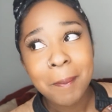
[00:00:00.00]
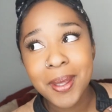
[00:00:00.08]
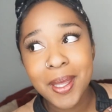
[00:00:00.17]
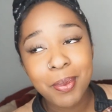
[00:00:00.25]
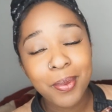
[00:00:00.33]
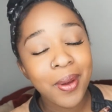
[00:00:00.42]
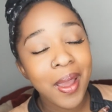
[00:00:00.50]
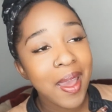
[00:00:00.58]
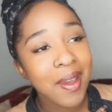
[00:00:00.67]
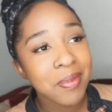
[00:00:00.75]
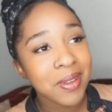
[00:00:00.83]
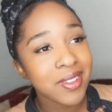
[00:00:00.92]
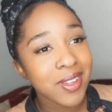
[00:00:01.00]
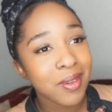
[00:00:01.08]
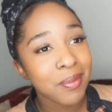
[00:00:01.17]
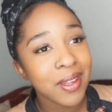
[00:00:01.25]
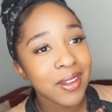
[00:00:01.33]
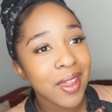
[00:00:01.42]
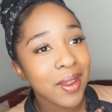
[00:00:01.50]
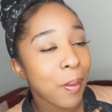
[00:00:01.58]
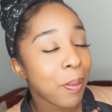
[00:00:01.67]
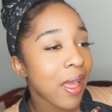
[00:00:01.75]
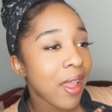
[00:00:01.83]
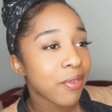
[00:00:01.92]
people have been telling me like
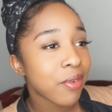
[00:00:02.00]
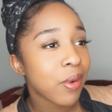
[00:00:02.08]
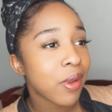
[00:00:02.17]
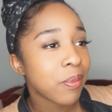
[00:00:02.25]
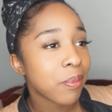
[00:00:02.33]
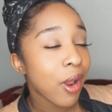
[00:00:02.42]
apply for Run